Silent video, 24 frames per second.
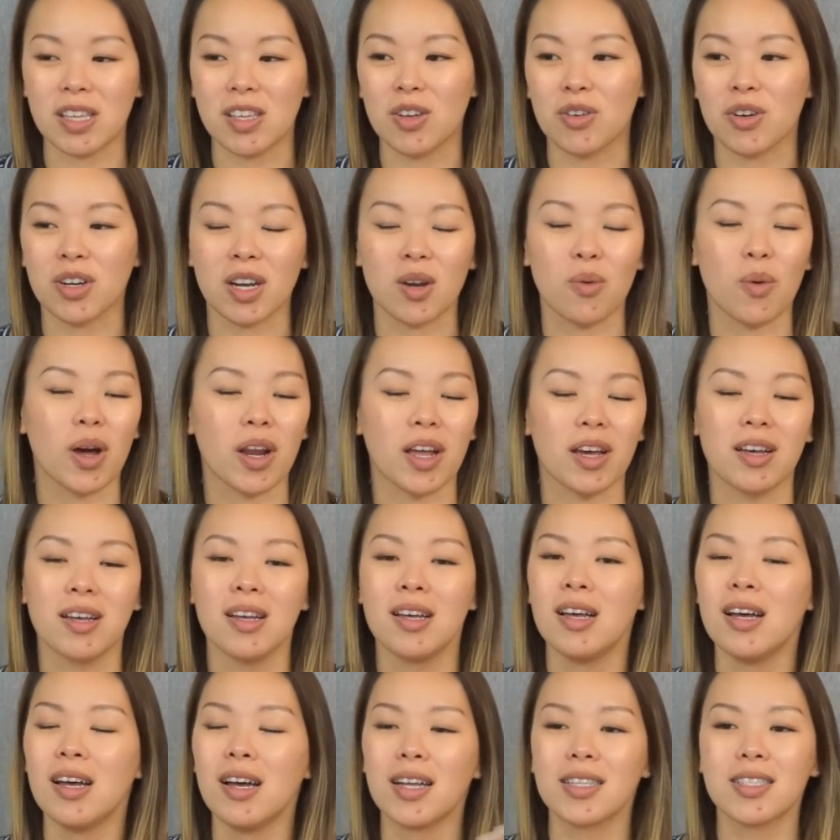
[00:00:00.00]
And you're going to want to
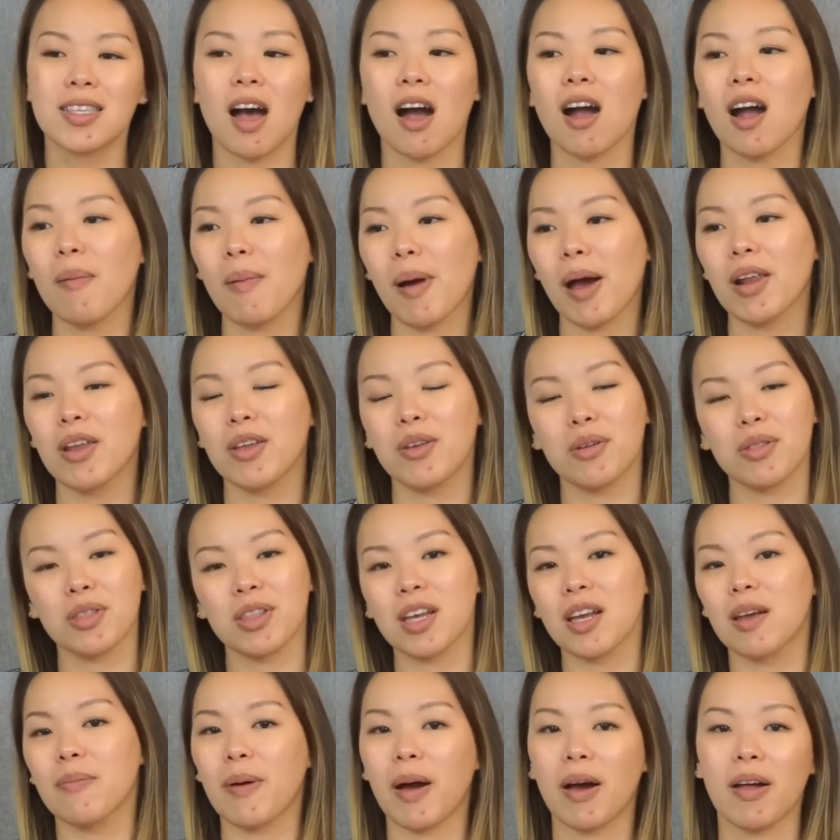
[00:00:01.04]
talk about it, you'll
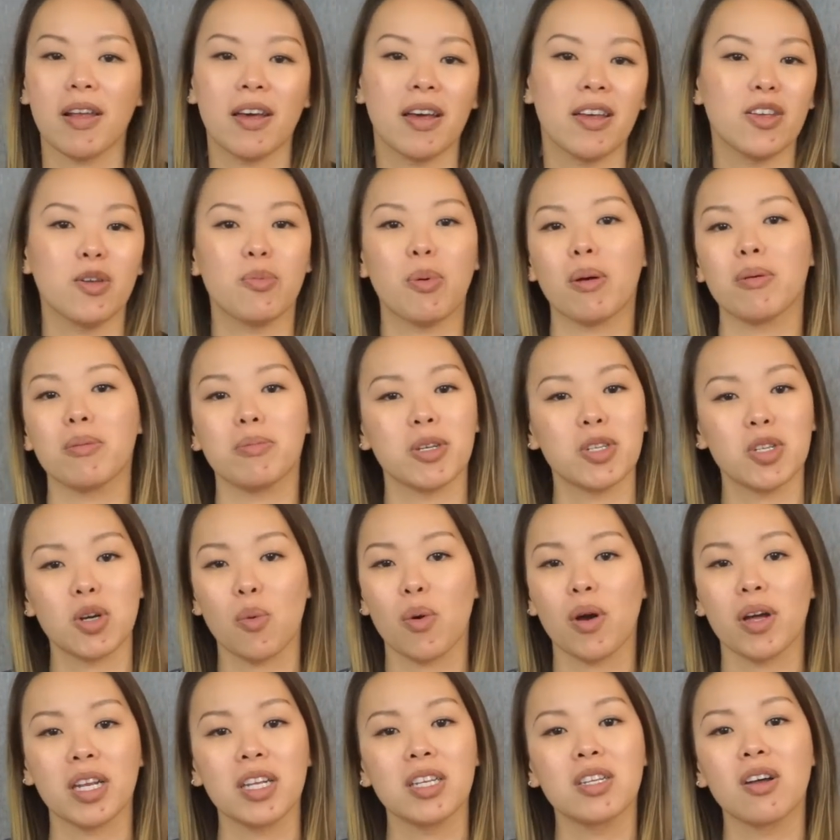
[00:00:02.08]
think about it. You probably
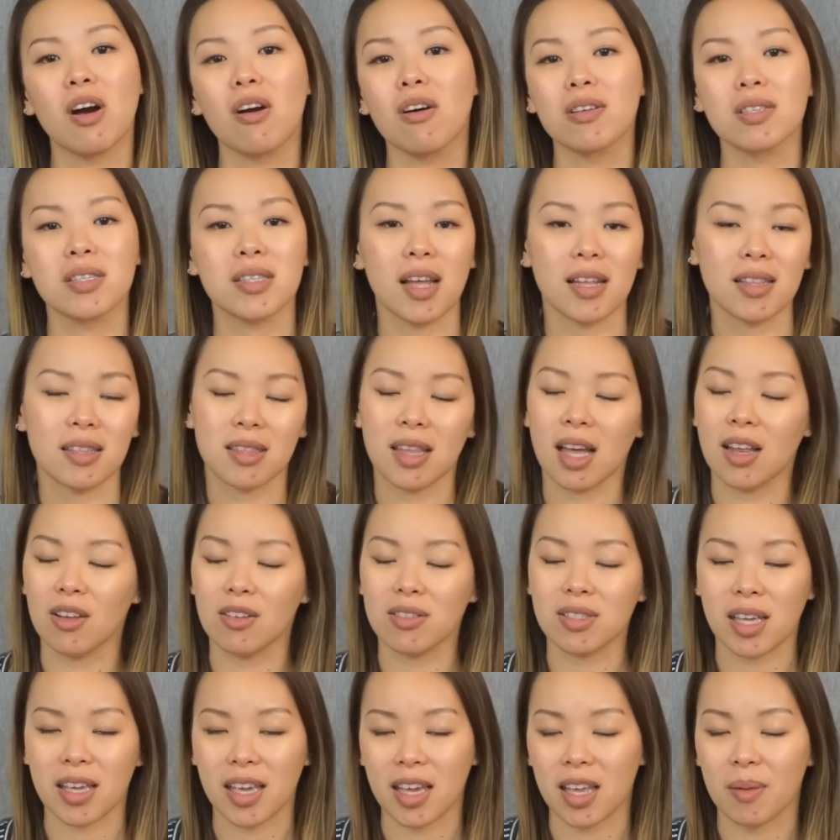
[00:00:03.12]
don't want any dolls let, that
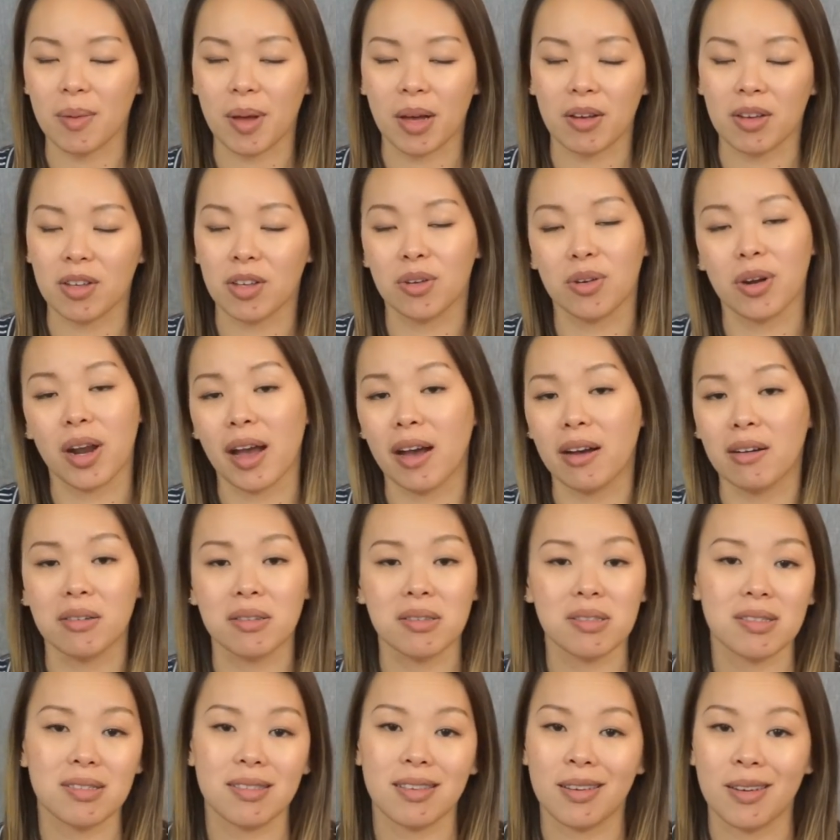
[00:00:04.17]
looks like Annabelle in your
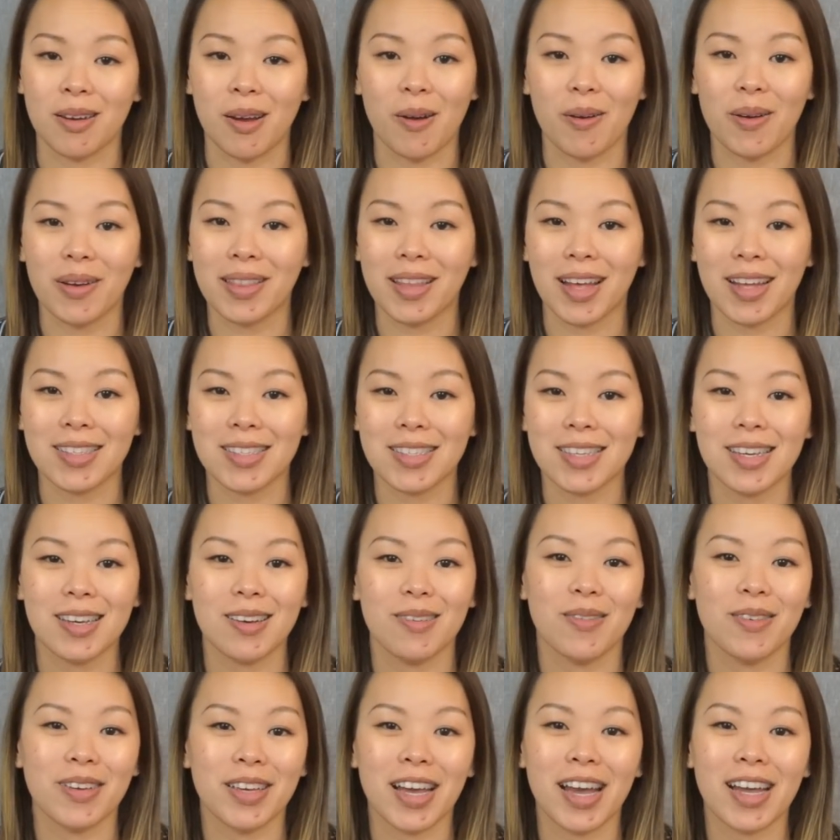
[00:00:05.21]
house, you know, and that's
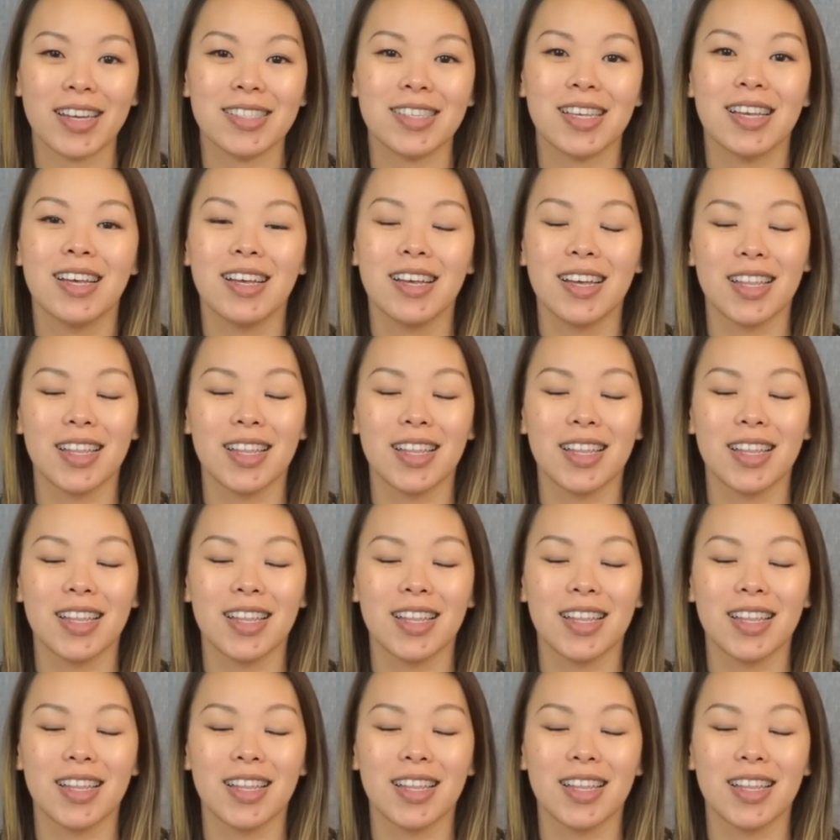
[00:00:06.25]
it. But you guys,